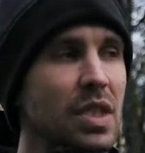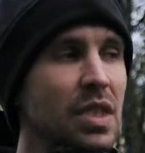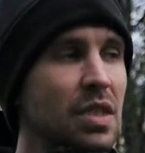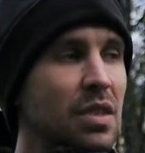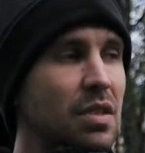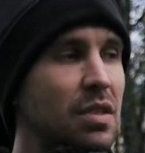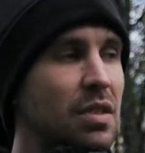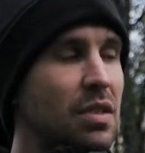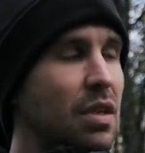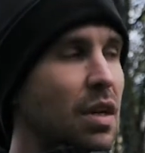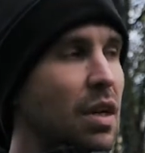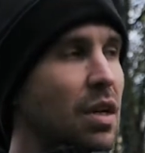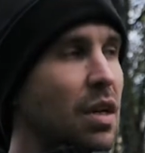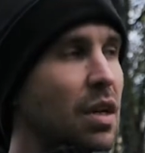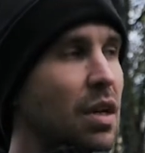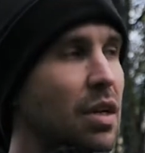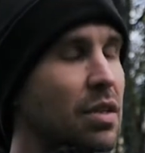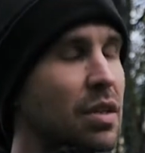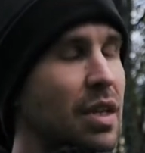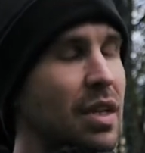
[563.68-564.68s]
it's kind of
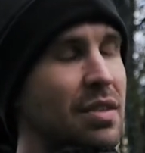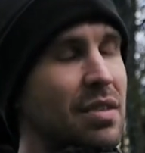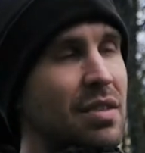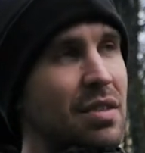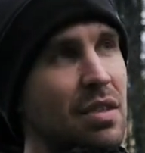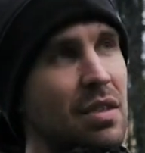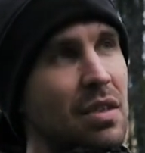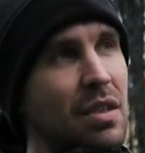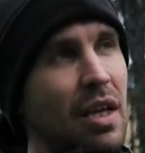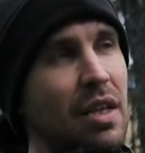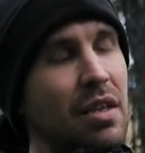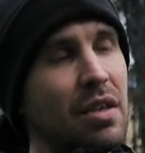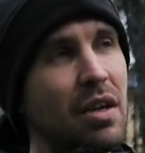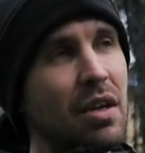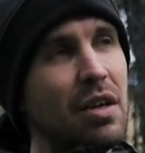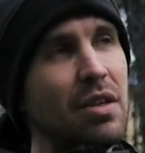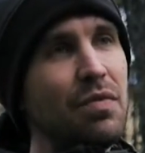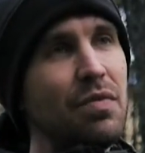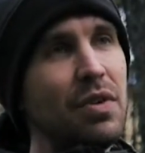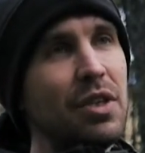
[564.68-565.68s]
like they're the
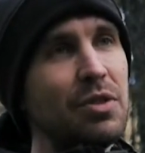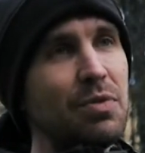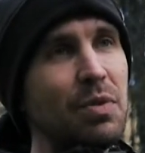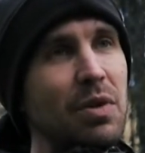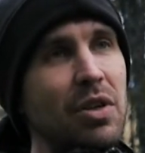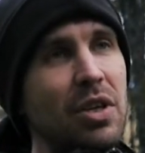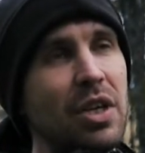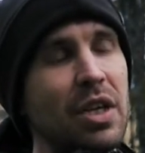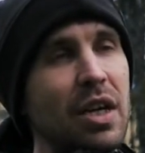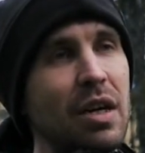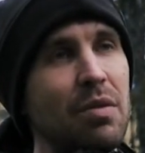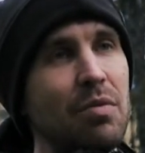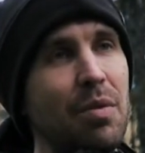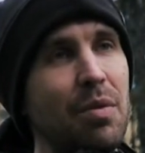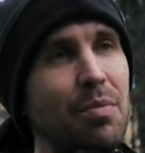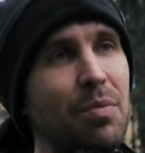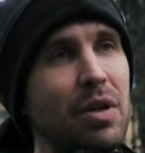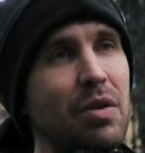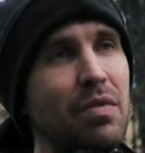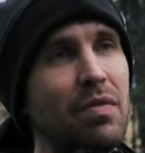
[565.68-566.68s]
kind of things we're looking at
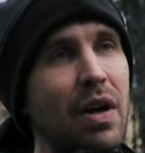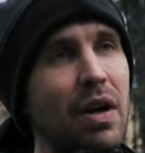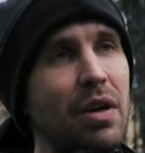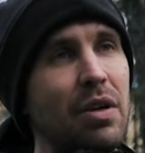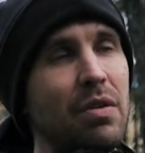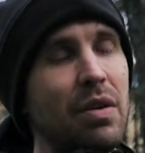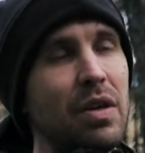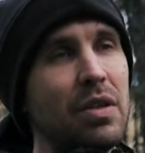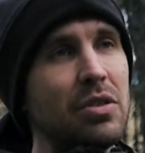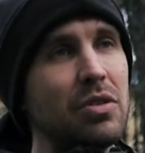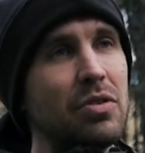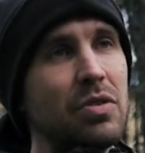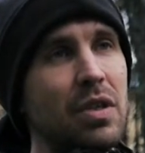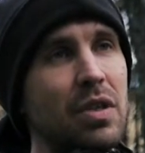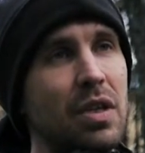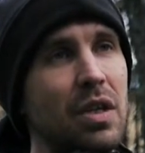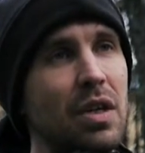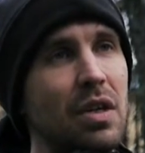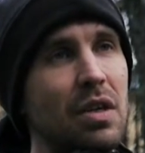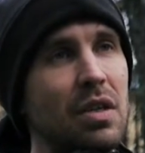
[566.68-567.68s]
when we evaluate
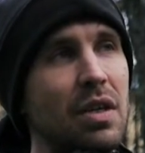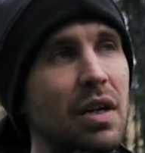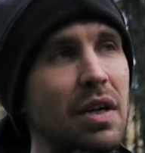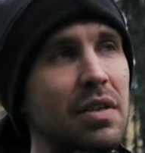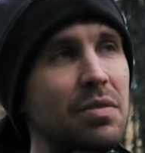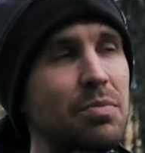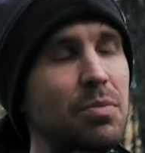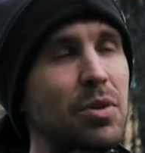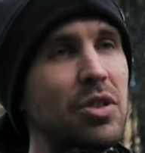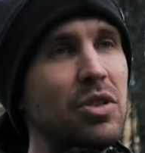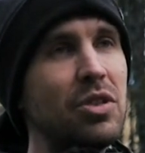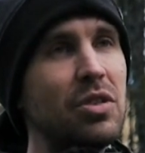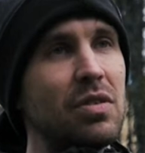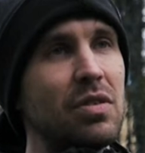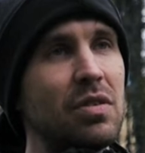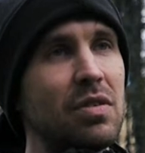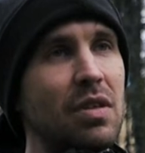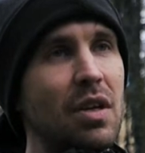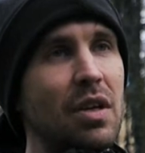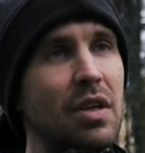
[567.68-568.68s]
street art, as much
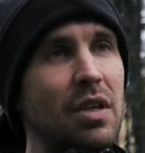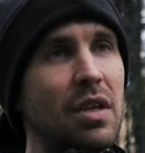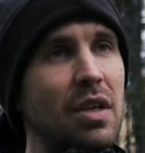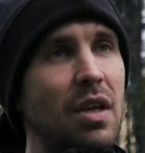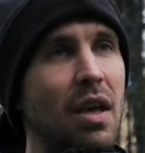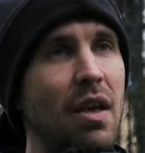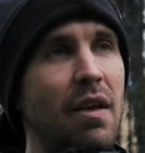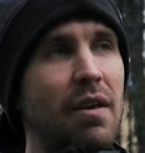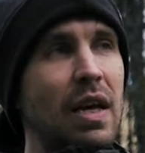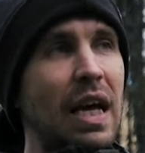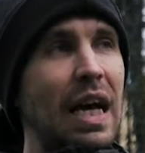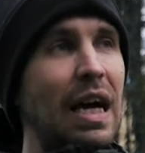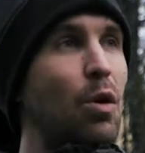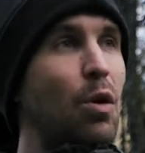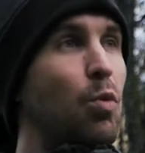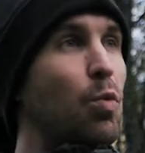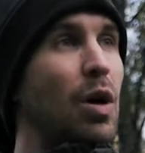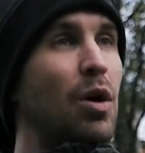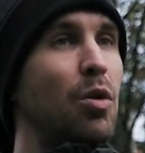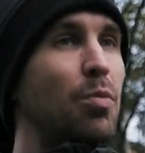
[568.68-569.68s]
as like how
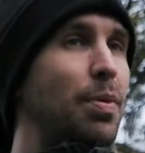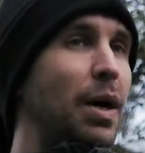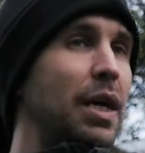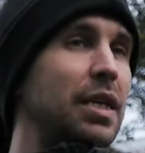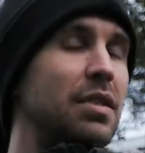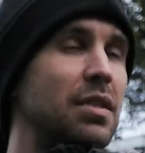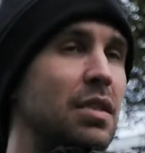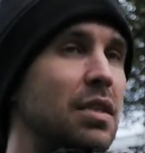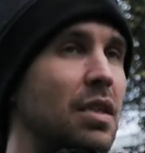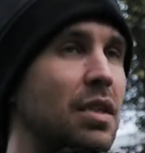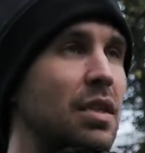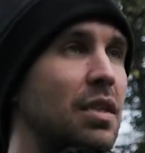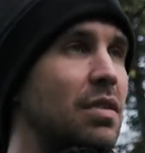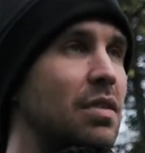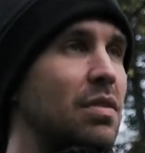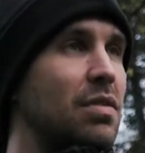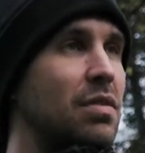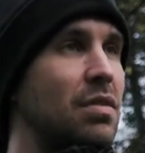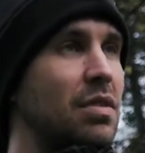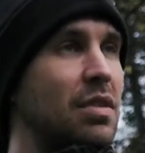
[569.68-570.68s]
well painted it
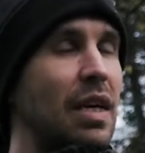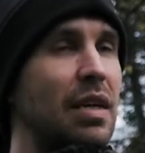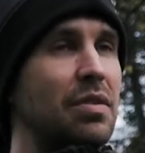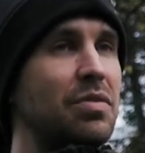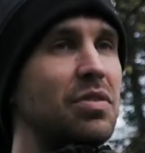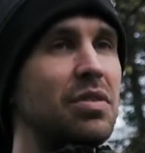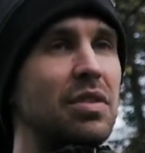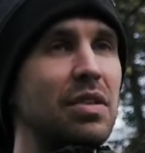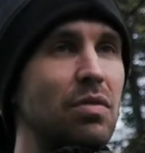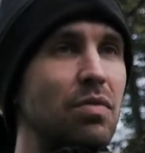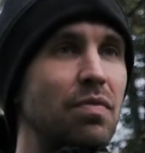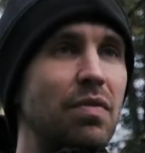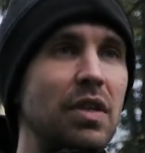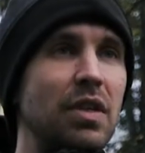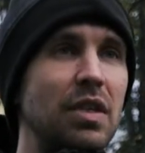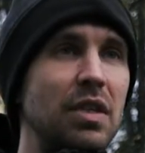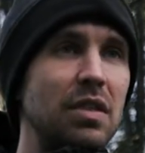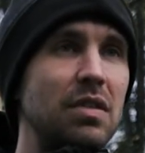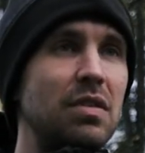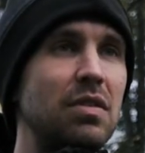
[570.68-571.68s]
is and how
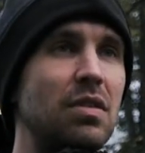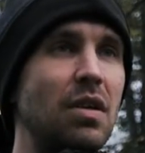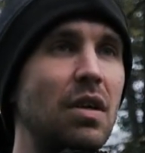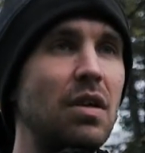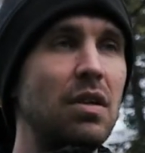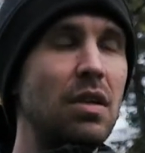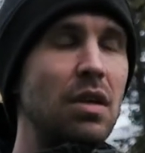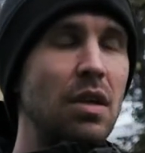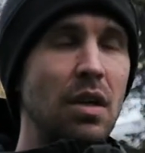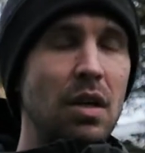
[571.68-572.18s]
skillfully it's done.